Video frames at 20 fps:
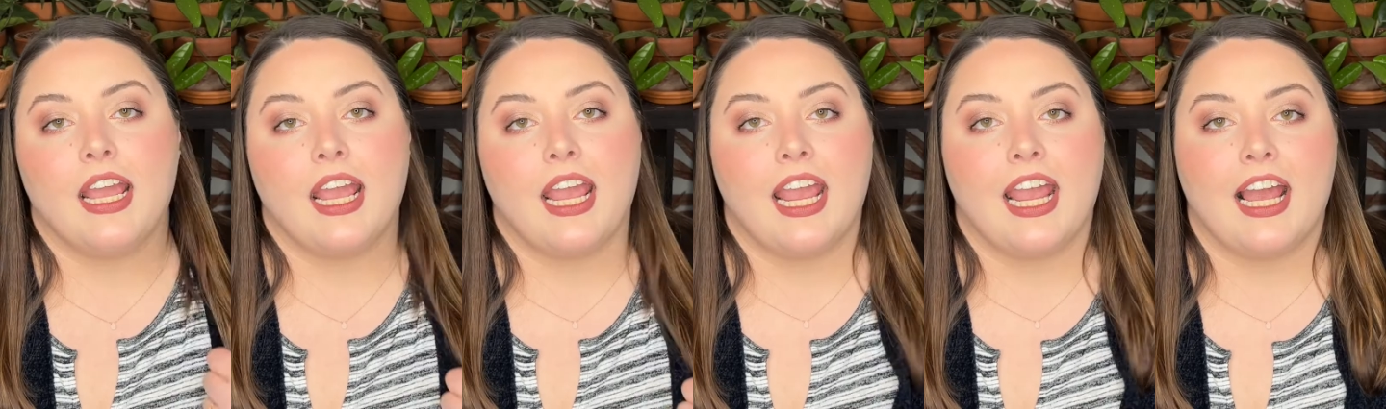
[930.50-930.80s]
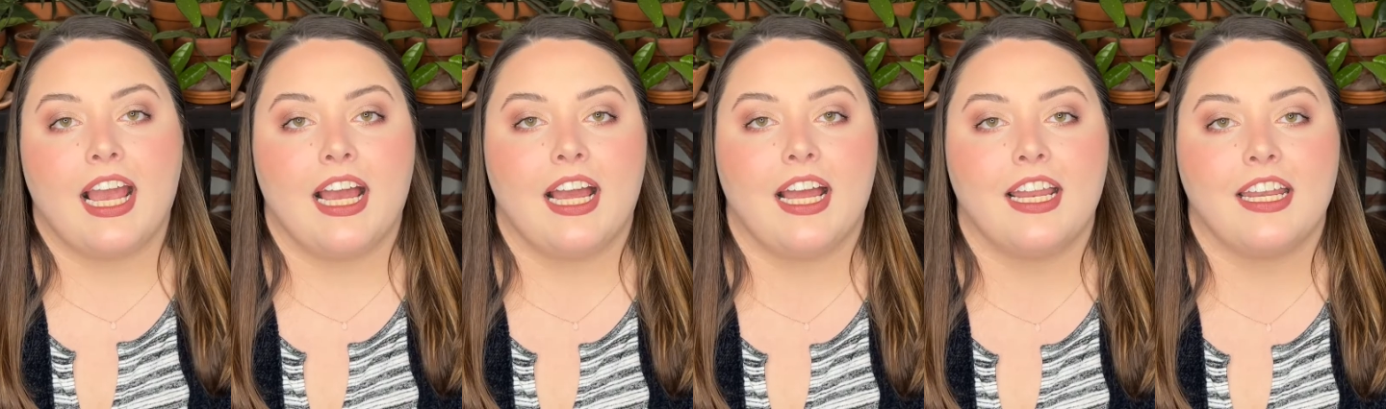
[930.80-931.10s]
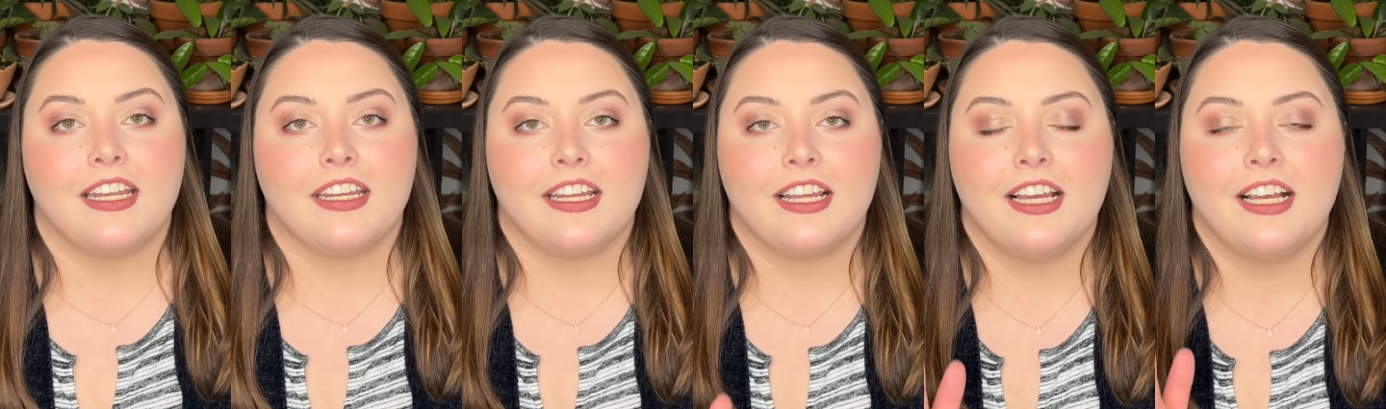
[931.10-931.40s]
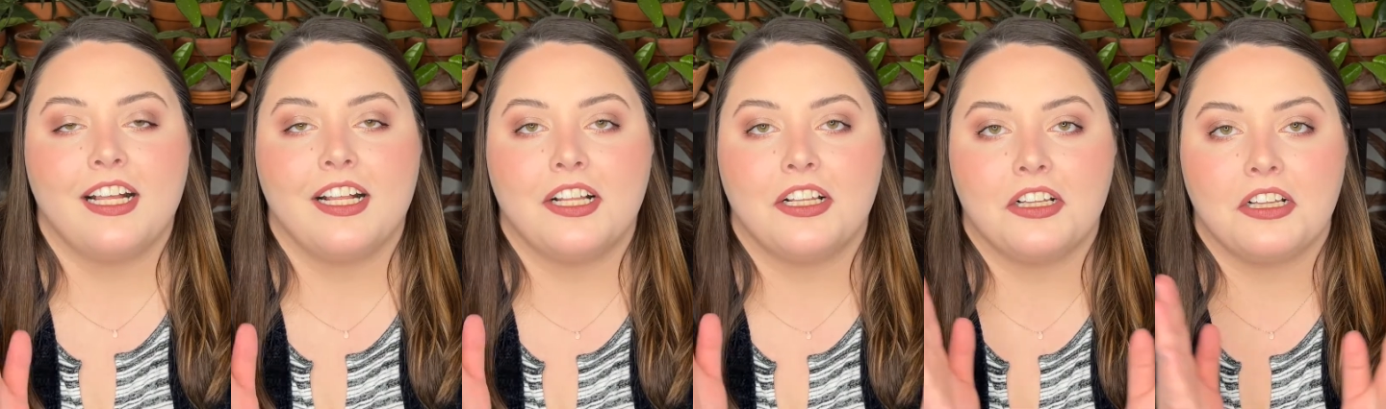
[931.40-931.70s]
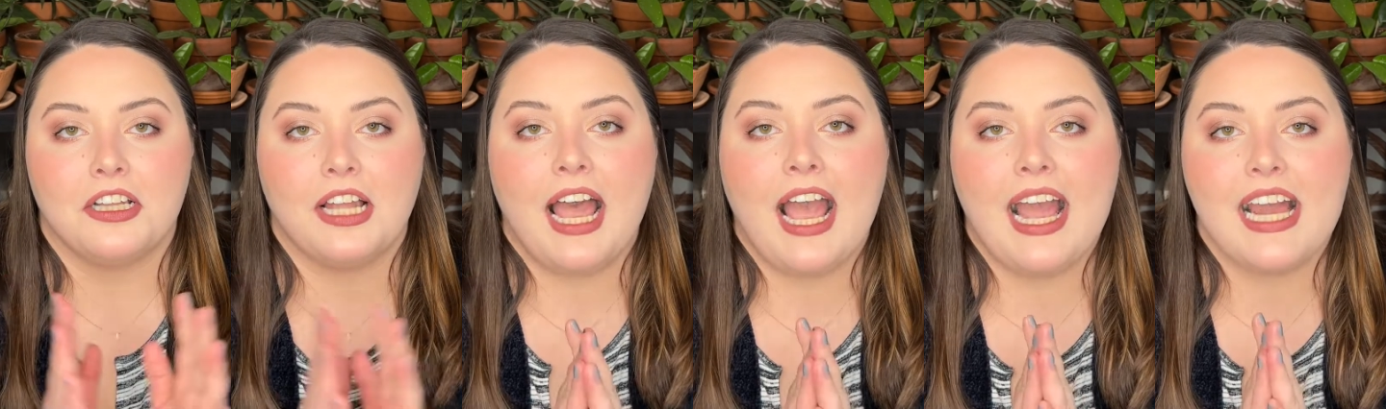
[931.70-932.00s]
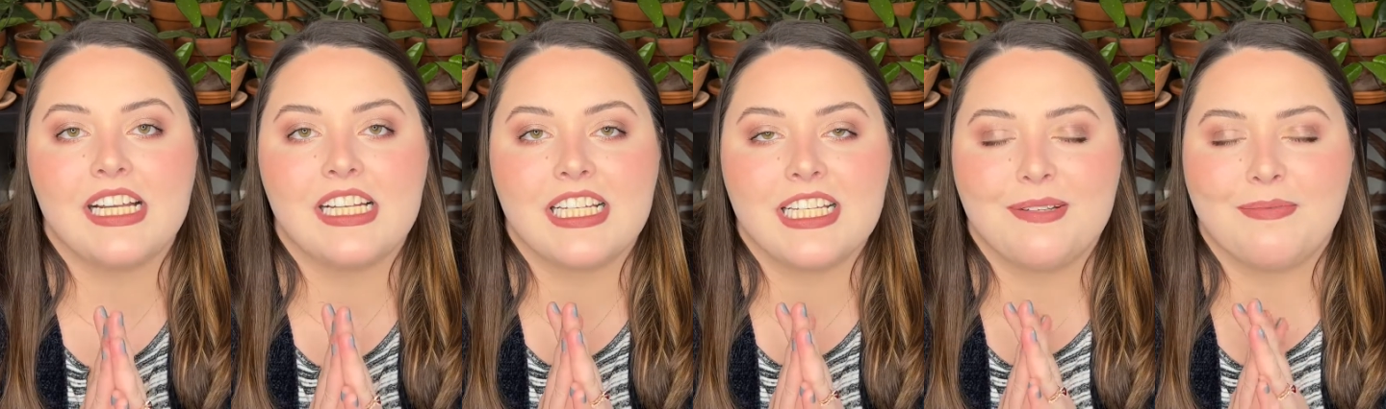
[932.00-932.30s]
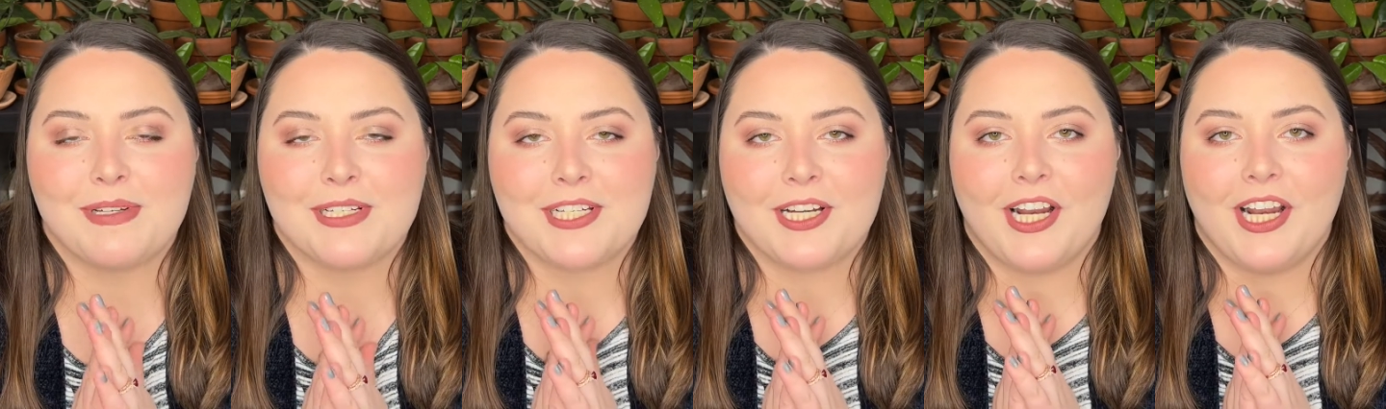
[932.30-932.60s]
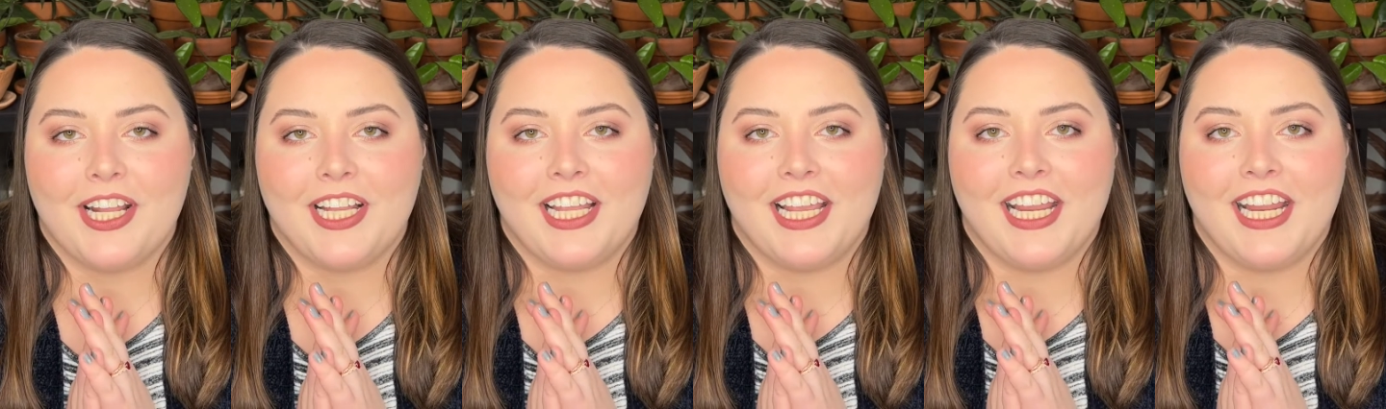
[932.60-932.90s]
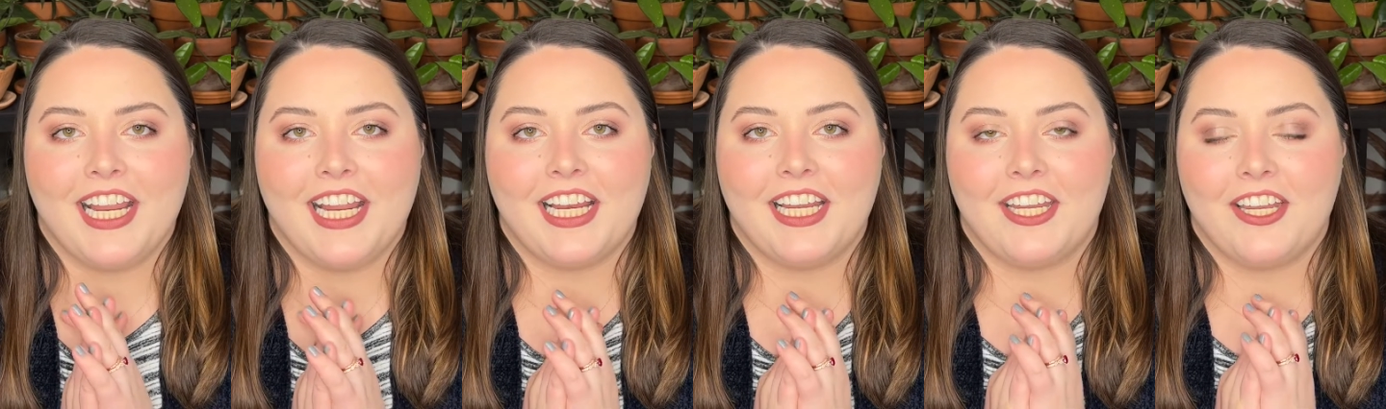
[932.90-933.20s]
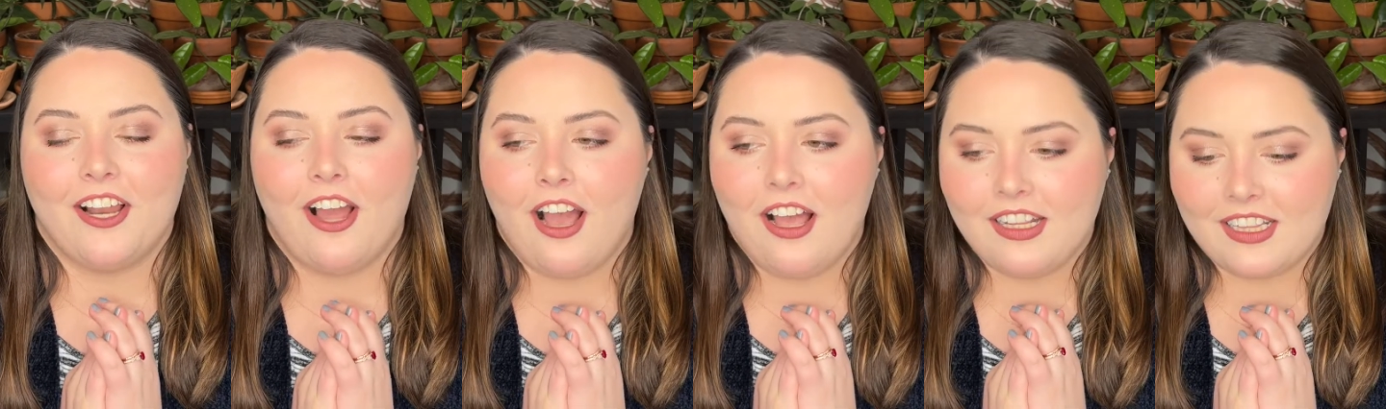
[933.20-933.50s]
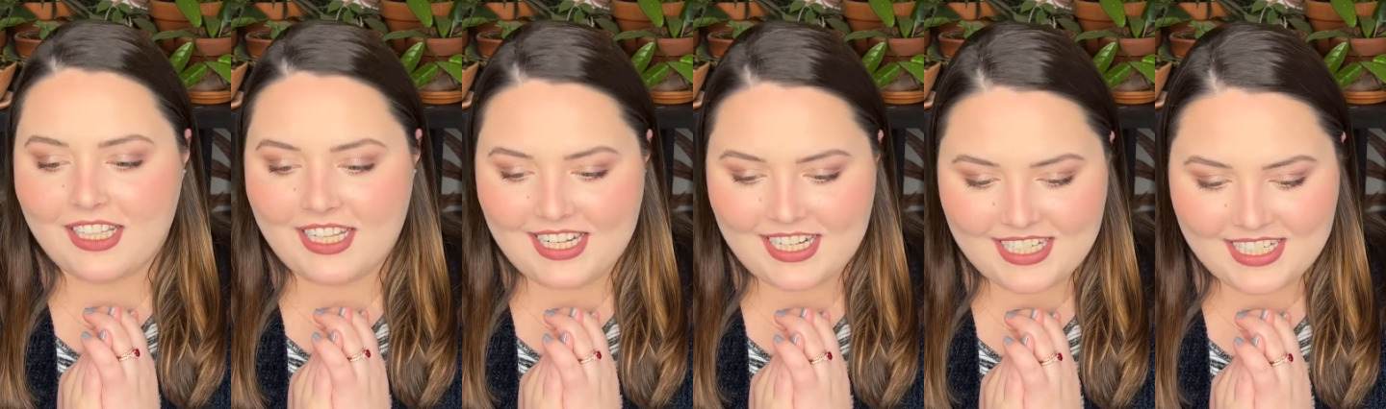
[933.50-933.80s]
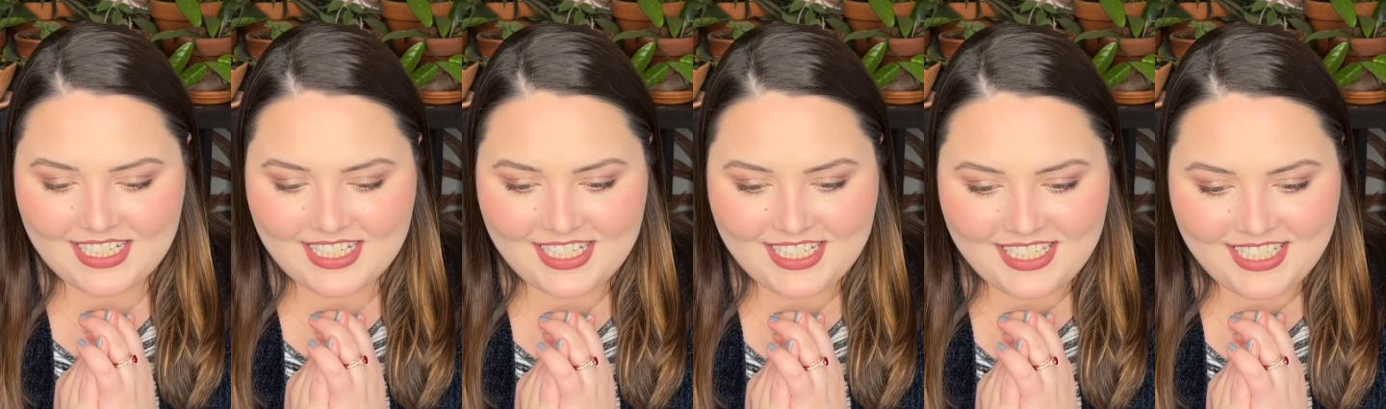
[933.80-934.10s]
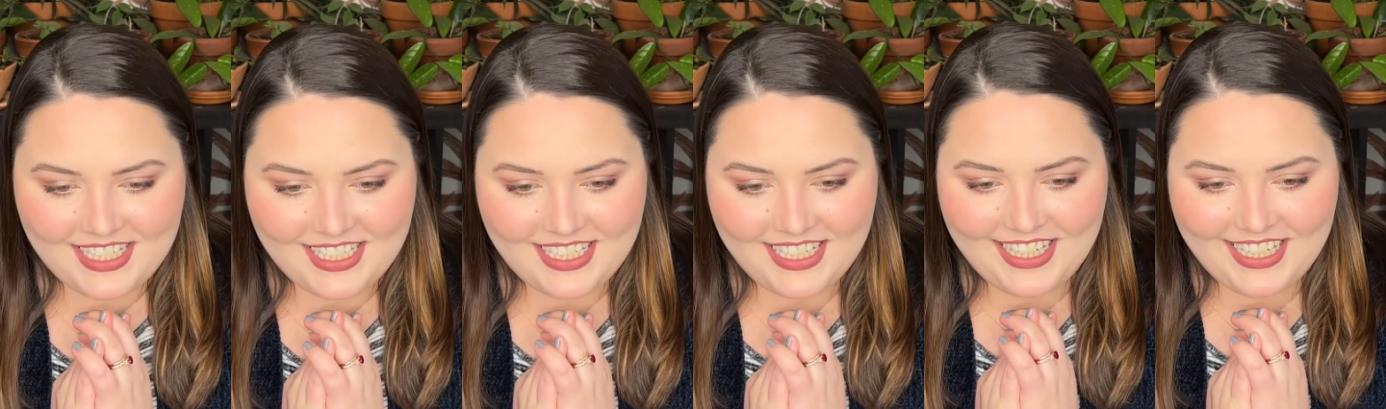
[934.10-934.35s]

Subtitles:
And last but certainly not least,